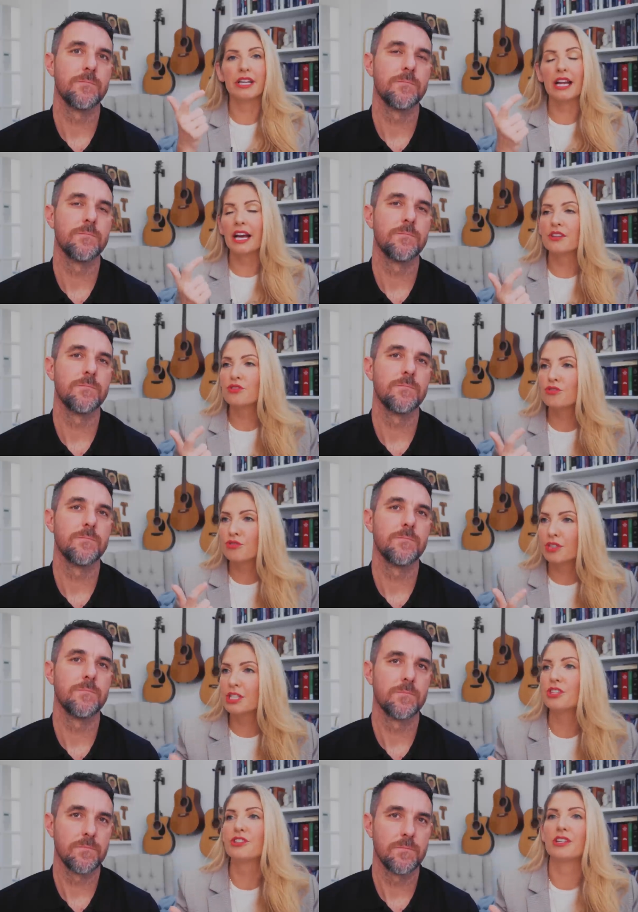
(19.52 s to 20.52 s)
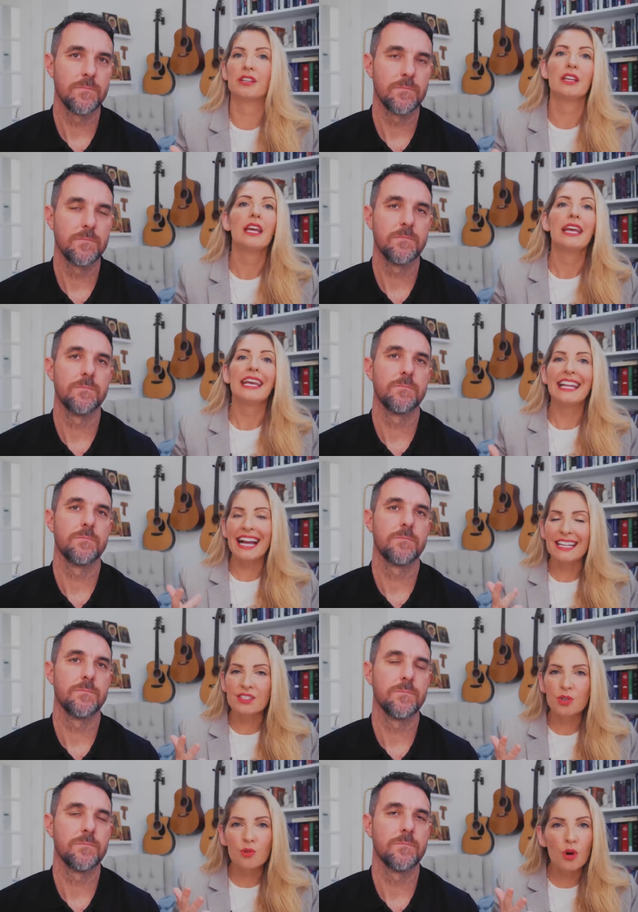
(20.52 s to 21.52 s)
Speaker 1: it has tradition, it
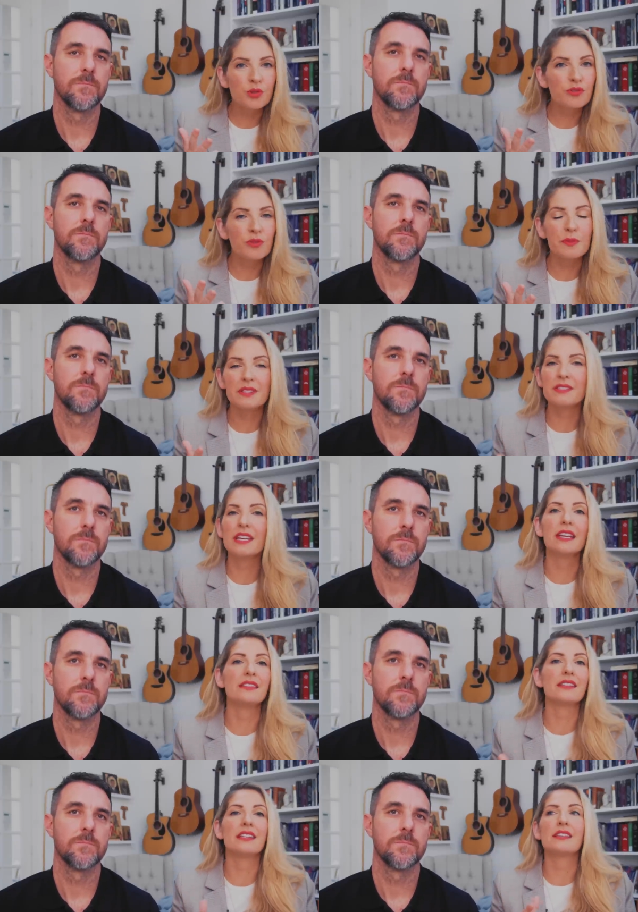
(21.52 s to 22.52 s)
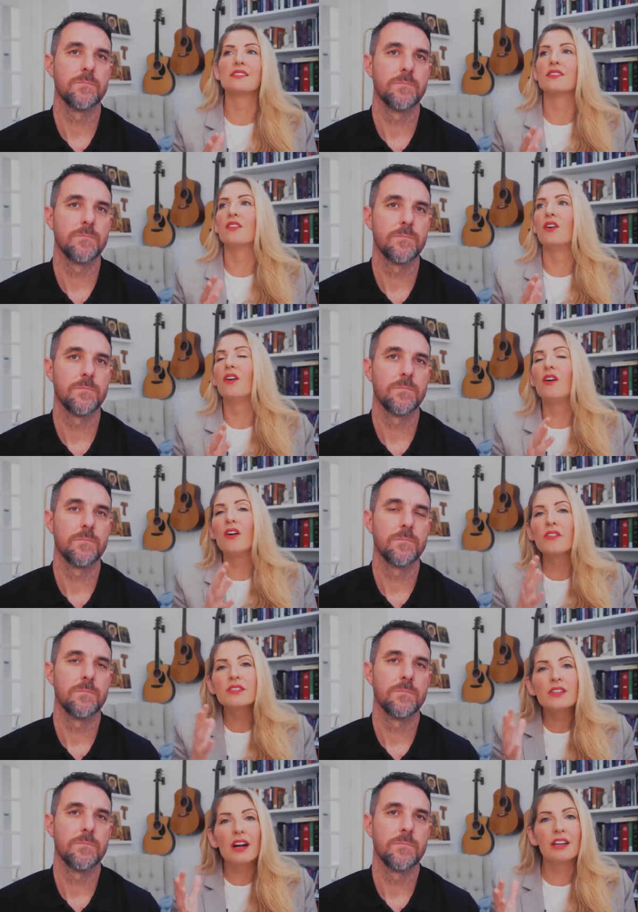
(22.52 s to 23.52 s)
has quotes from the saints, it has
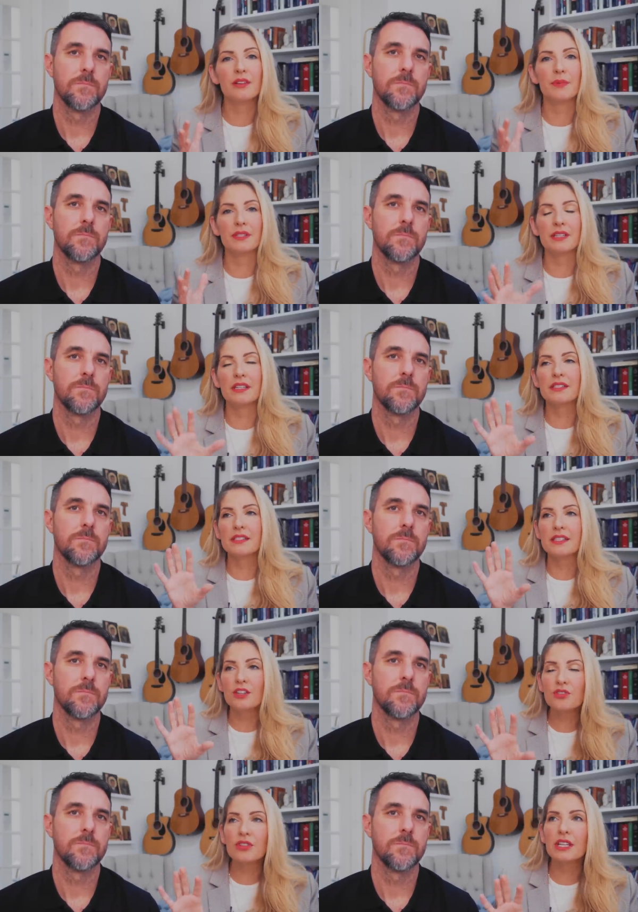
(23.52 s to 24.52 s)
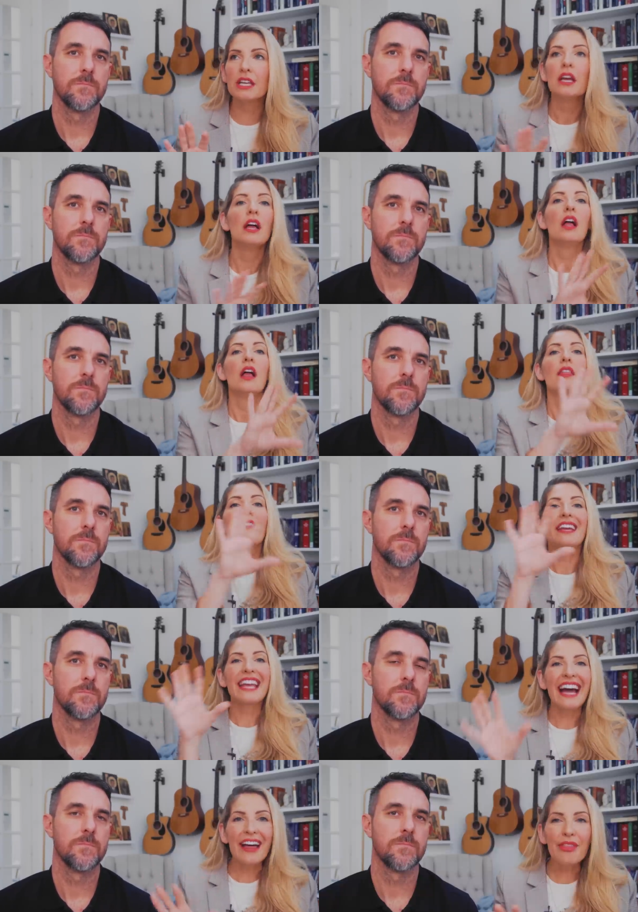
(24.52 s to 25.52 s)
all the documents. It's essentially the
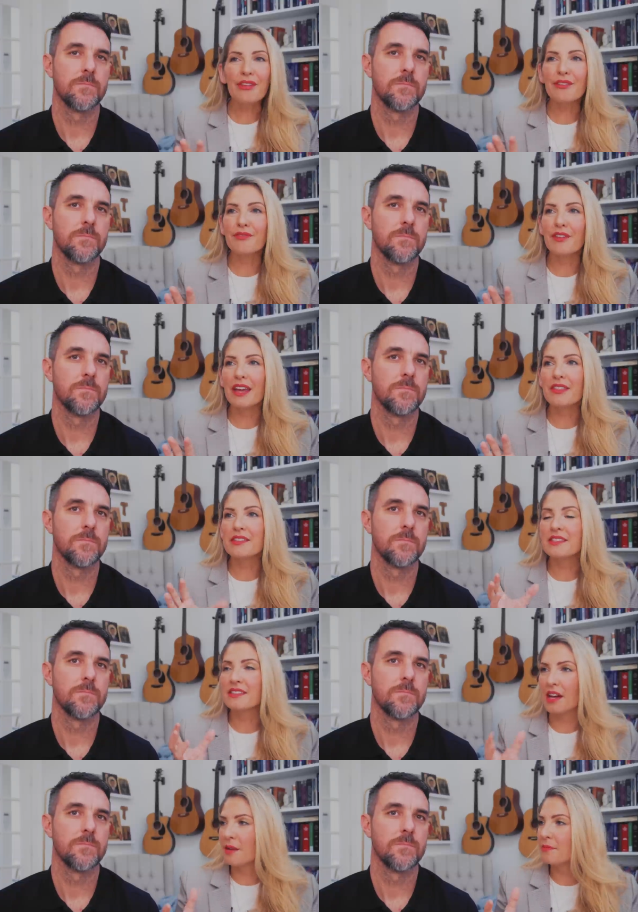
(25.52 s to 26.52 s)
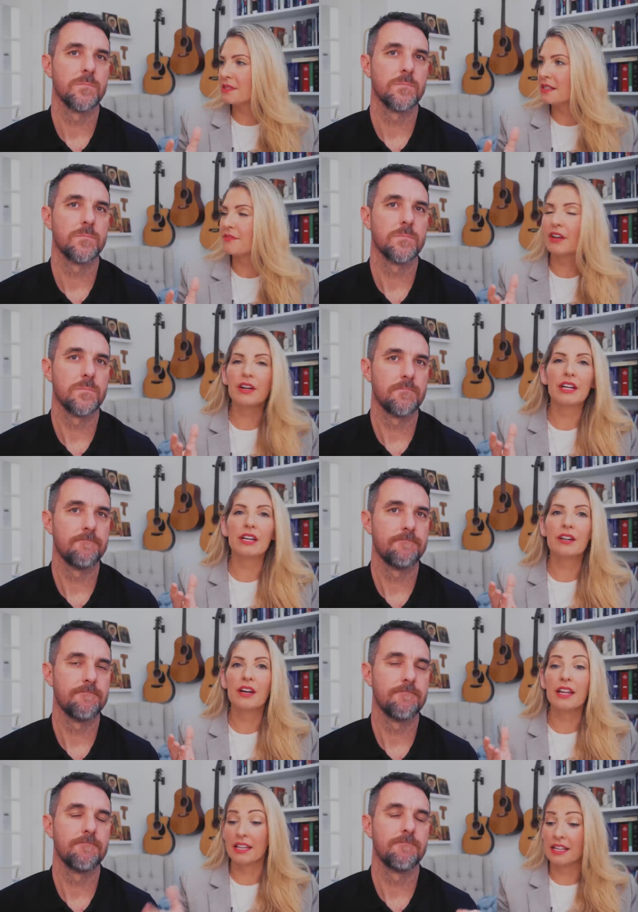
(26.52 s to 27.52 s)
Catholic faith summed in a very,
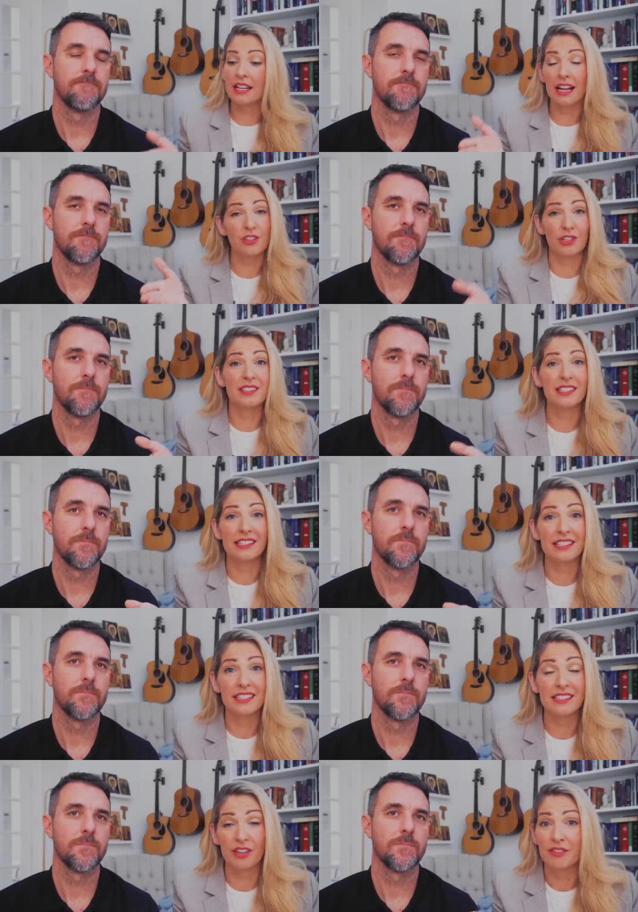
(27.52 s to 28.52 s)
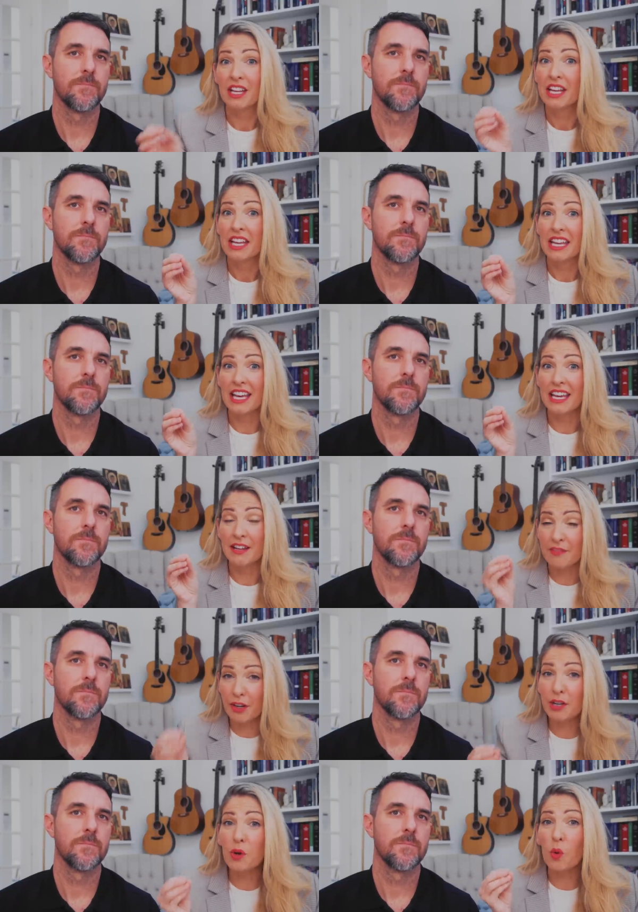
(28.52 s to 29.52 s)
and actually it says in itself, in a
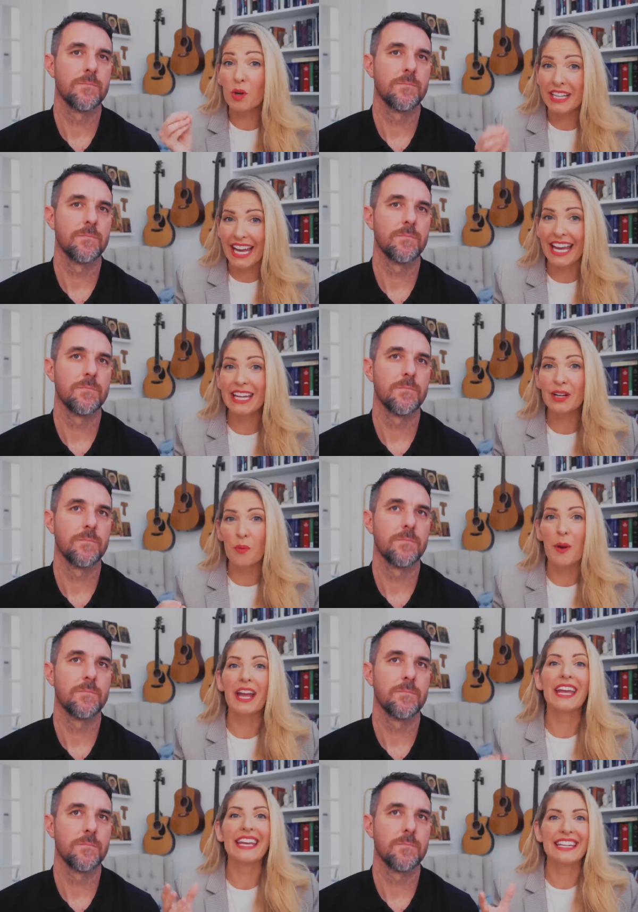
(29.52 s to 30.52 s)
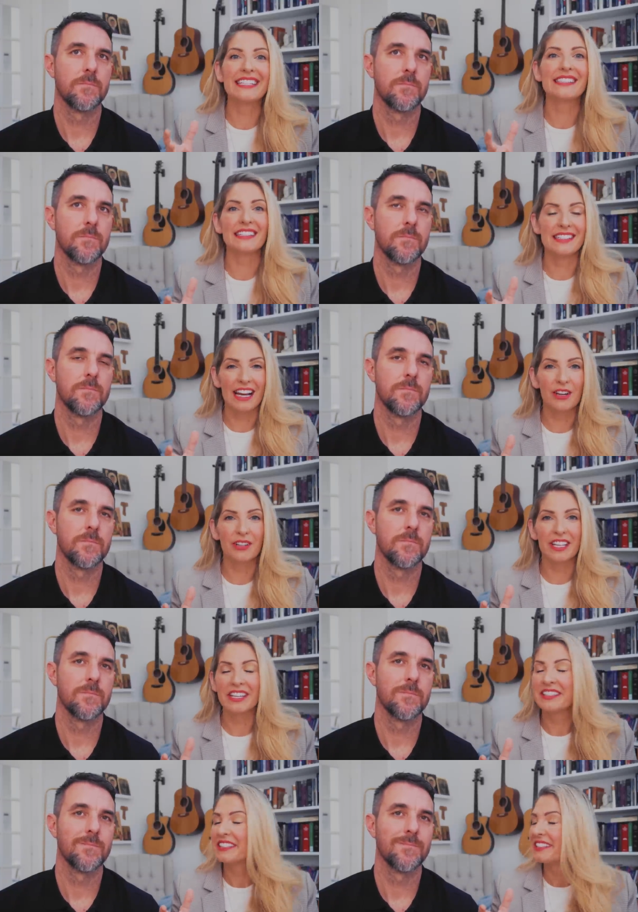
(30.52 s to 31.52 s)
very organic way in its entirety.